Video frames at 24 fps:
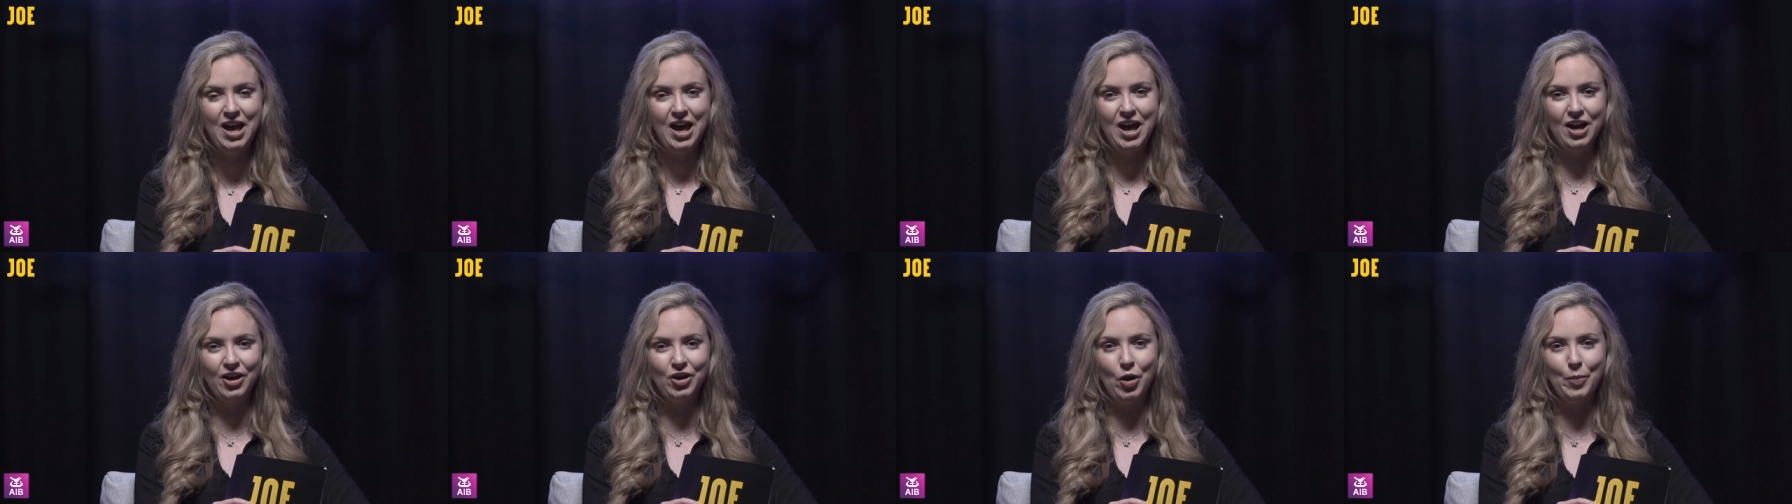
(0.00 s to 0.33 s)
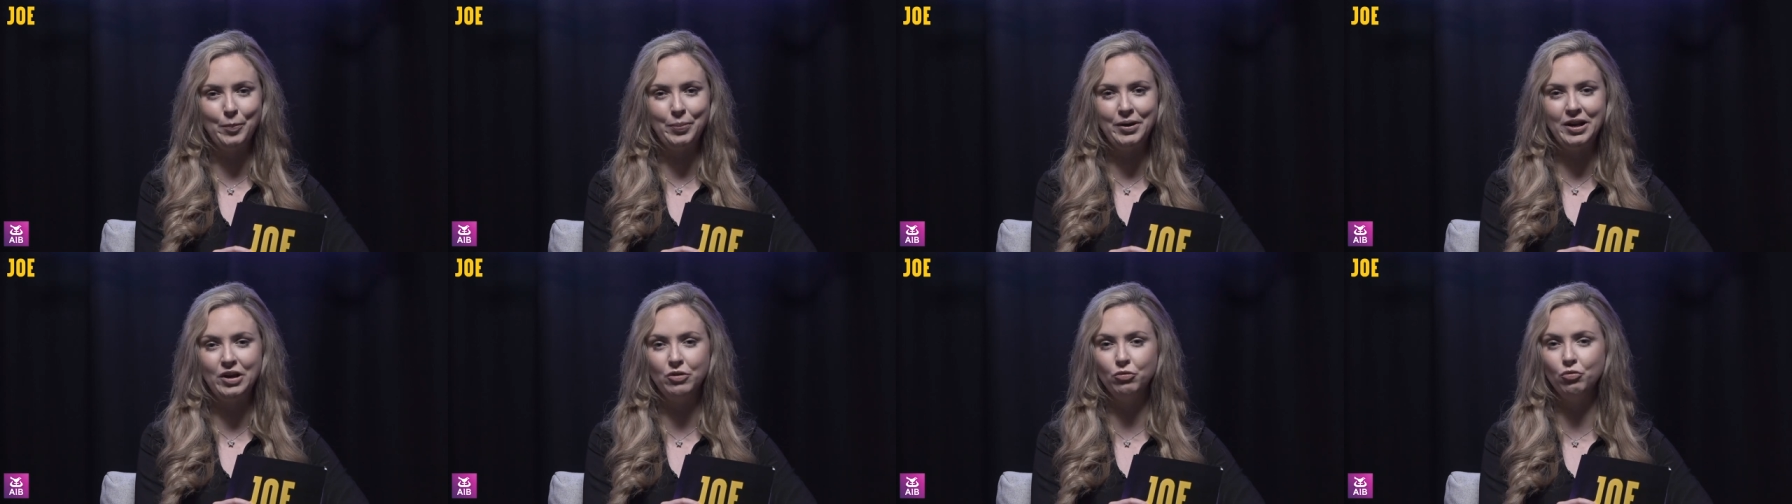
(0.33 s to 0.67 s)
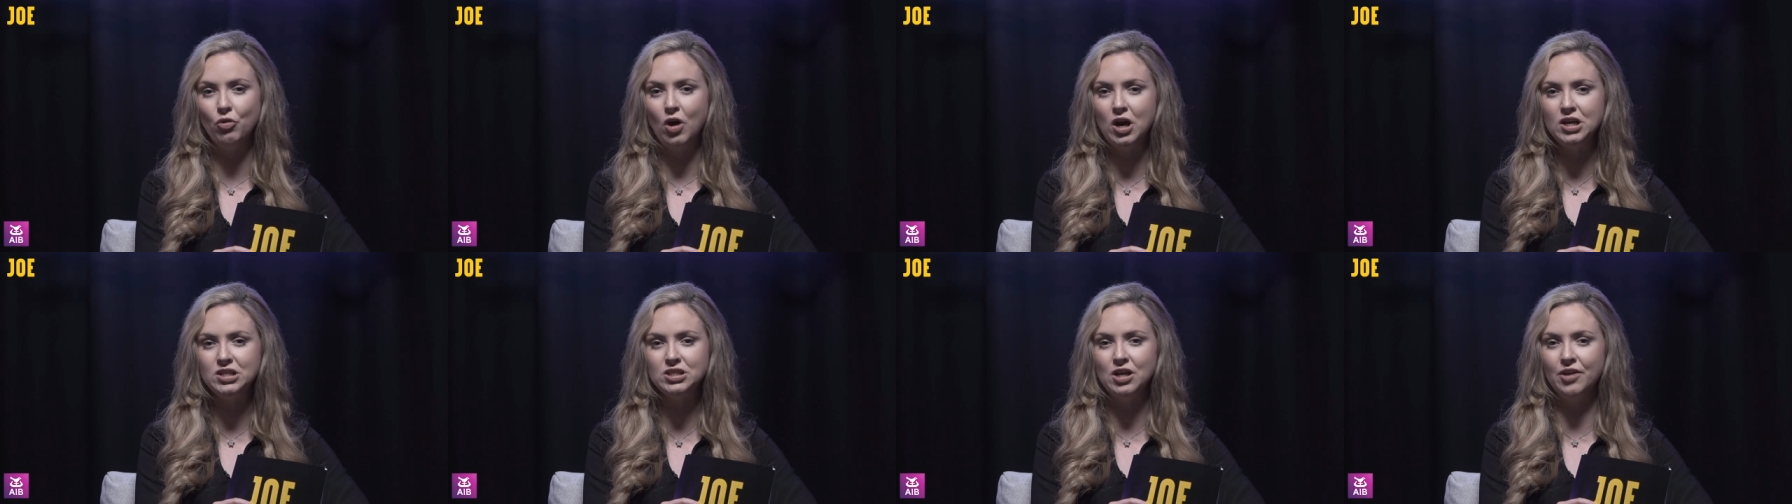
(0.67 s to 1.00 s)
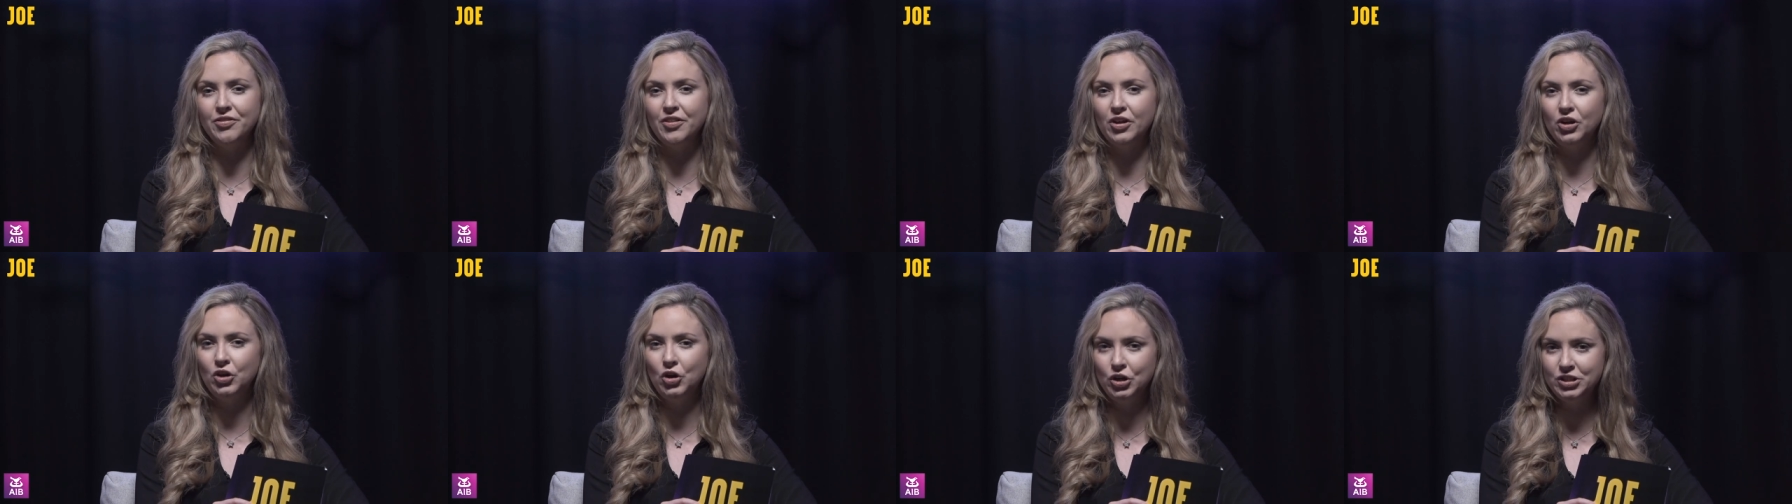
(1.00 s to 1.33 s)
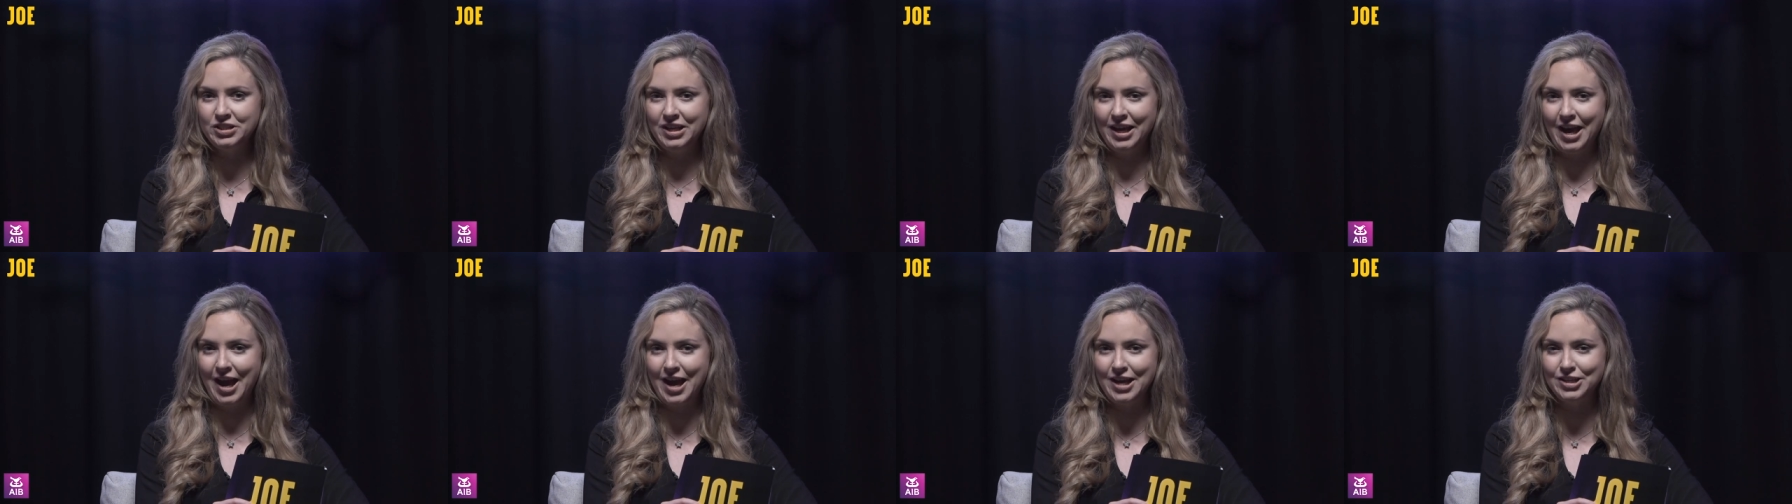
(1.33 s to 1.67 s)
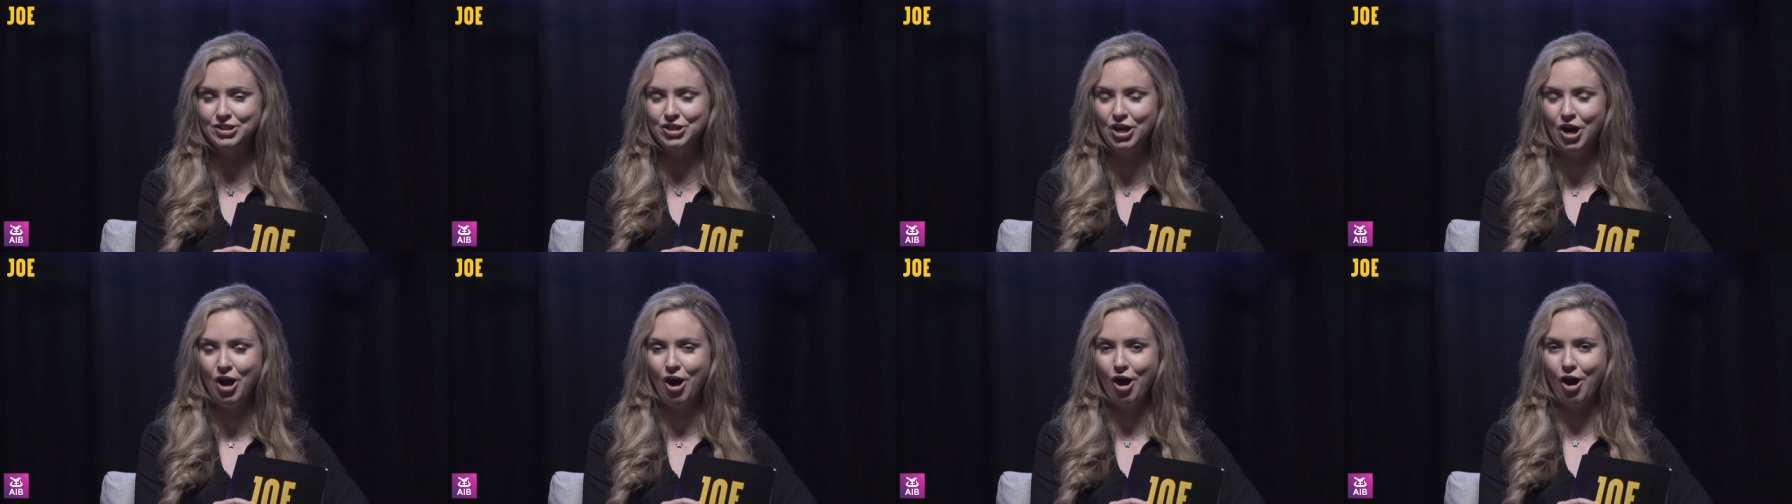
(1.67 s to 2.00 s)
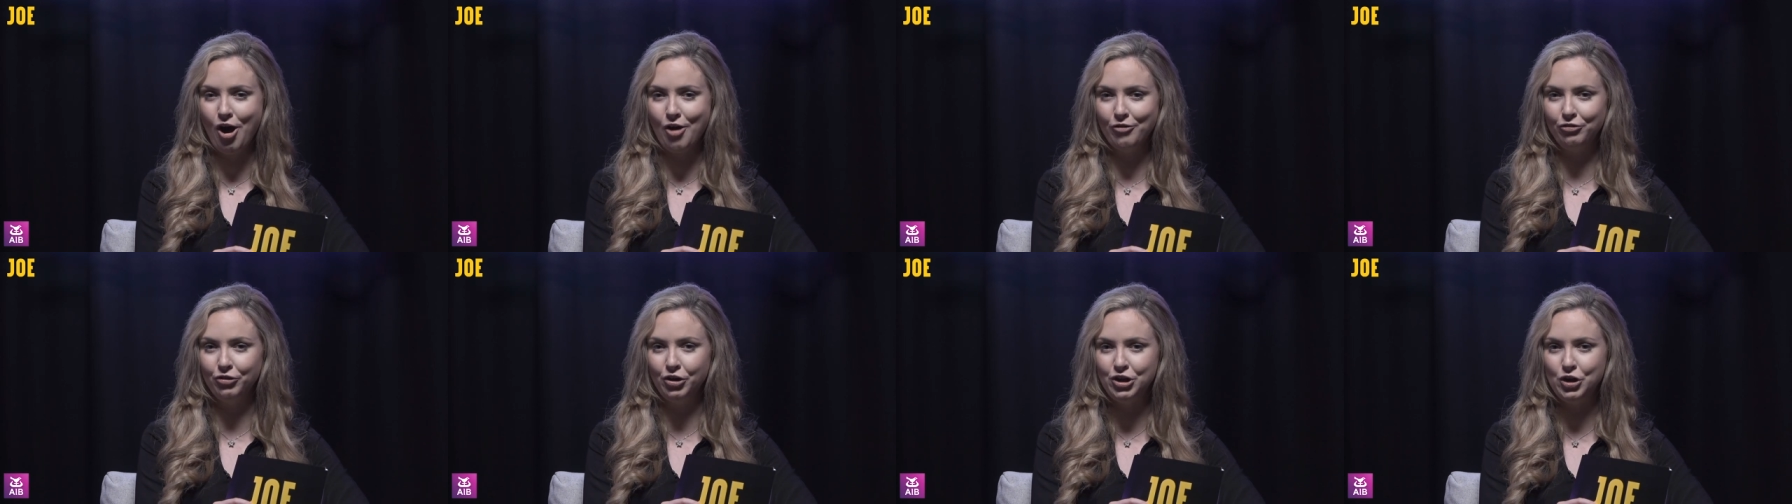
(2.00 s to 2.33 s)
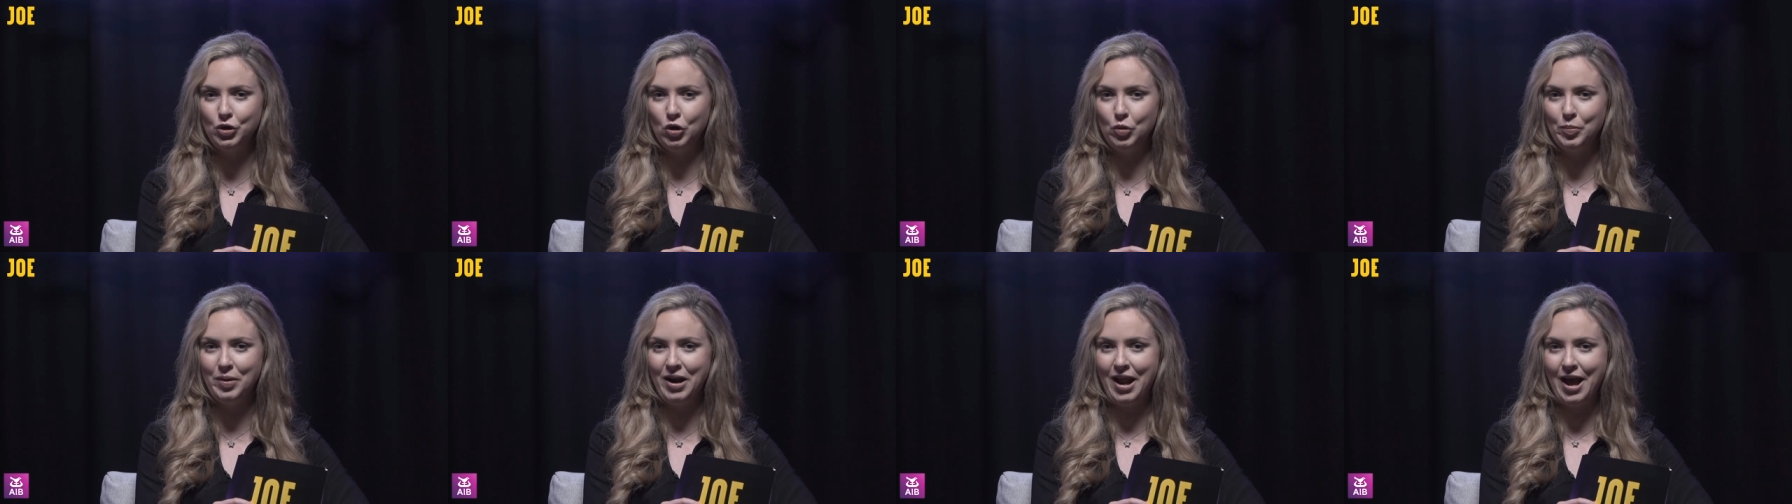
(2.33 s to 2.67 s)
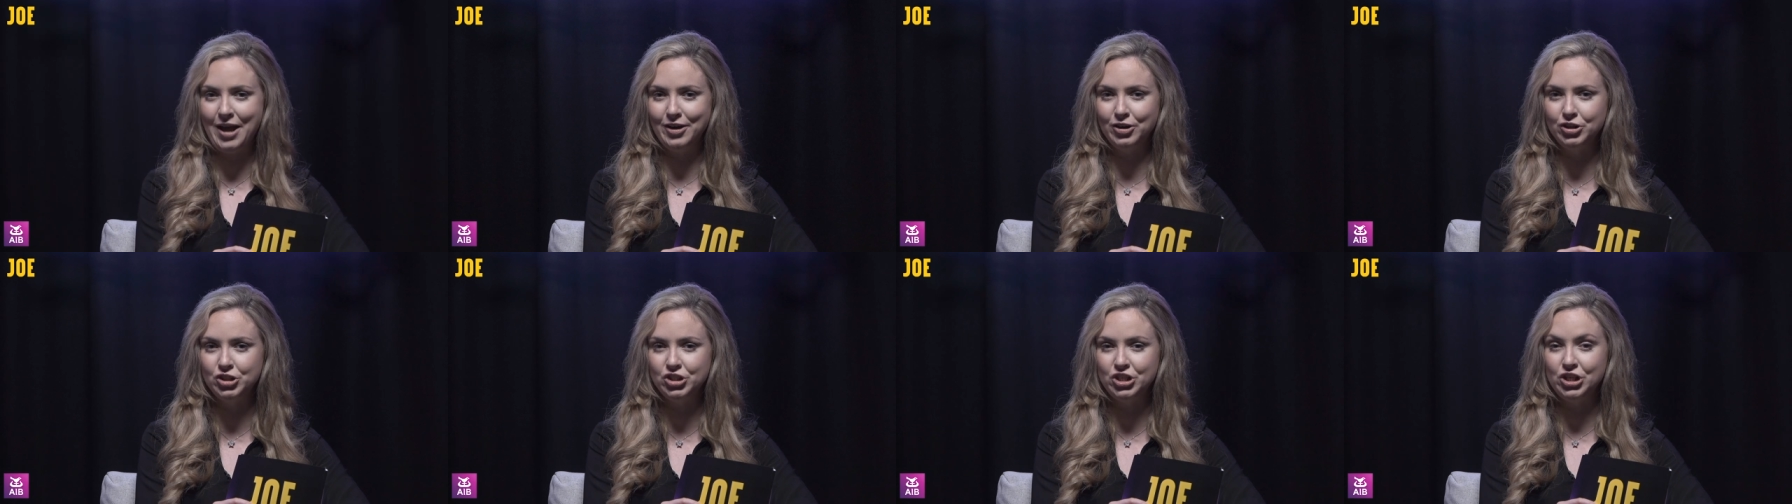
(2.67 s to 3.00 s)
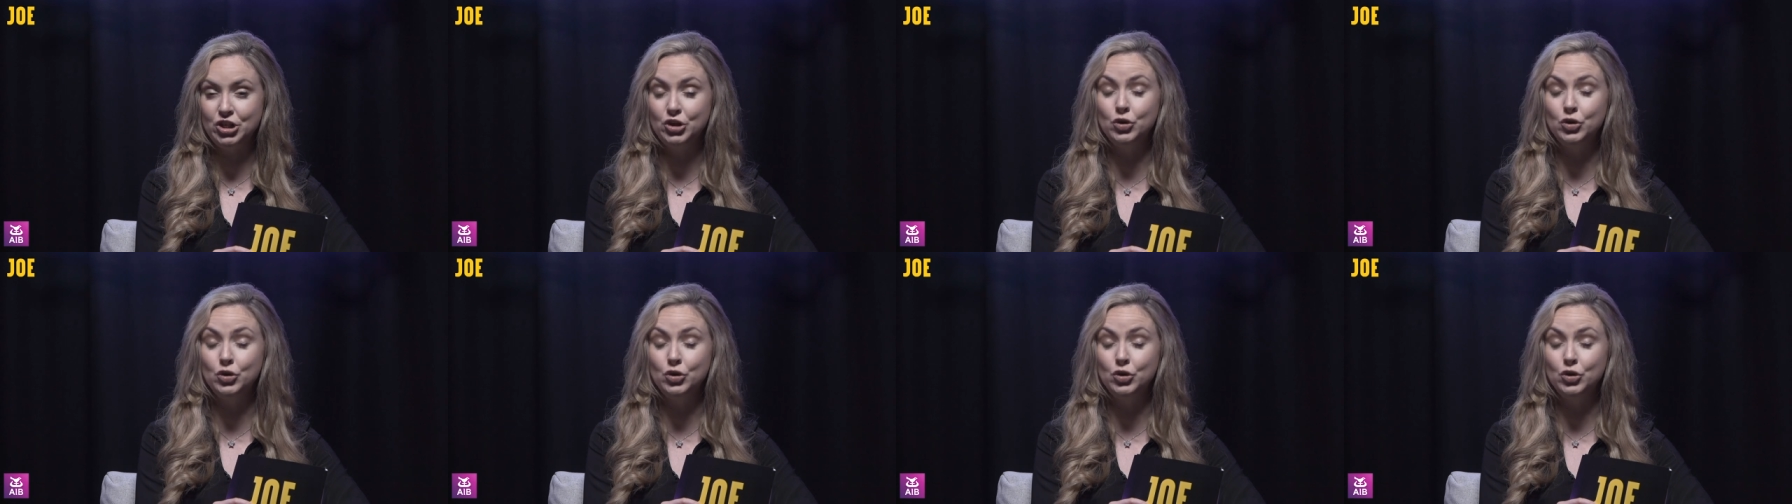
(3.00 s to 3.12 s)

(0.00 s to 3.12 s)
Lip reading: a company right on the cutting edge of renewable energy.